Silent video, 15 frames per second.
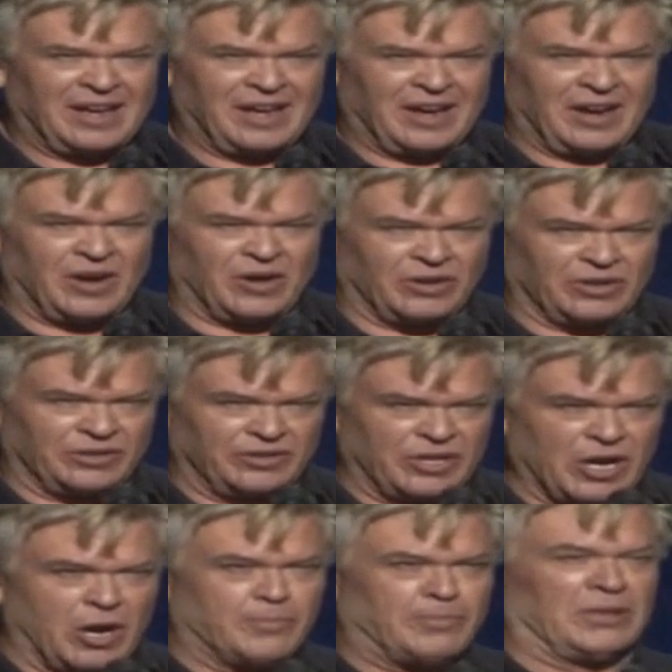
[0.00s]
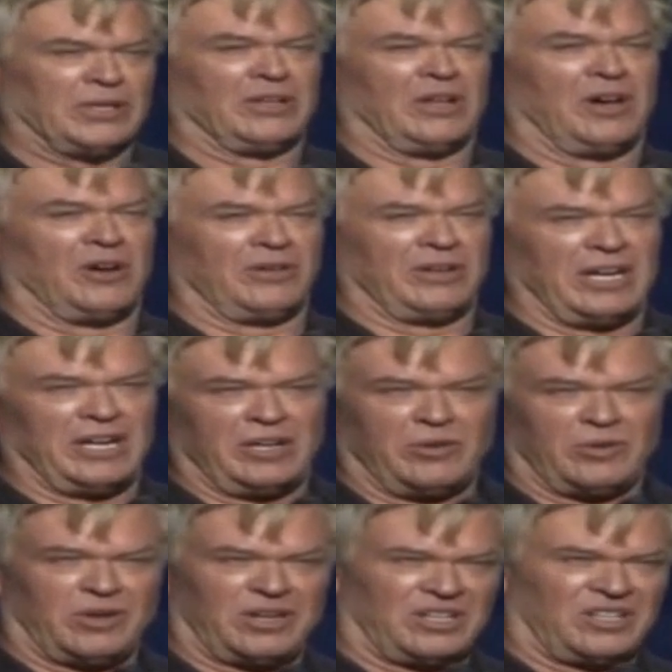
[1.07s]
or dump a load into
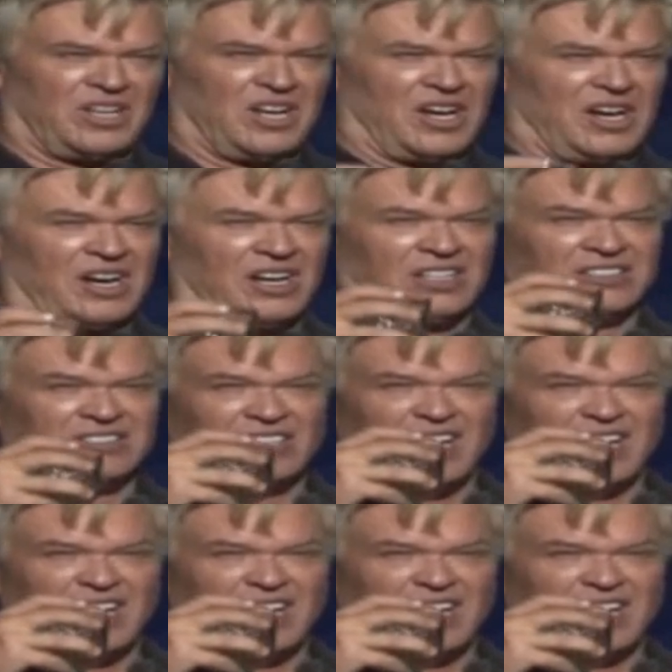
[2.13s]
her lungs.